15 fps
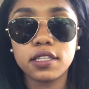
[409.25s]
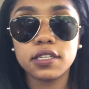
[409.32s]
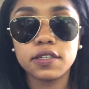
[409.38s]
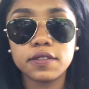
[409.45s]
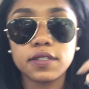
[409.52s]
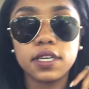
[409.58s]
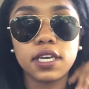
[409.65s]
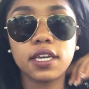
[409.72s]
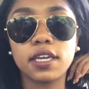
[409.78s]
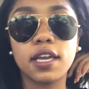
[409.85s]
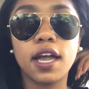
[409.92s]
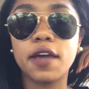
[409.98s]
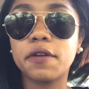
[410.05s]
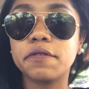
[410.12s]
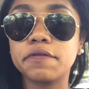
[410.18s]
cleared late.
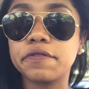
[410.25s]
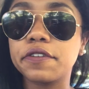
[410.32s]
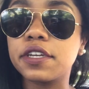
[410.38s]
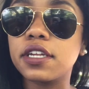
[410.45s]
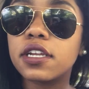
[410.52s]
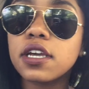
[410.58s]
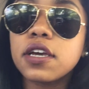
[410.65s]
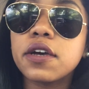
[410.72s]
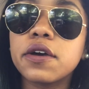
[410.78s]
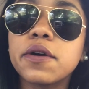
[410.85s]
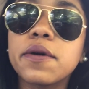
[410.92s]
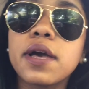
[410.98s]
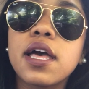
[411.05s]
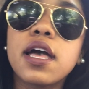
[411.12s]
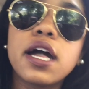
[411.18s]
I don't freaking know.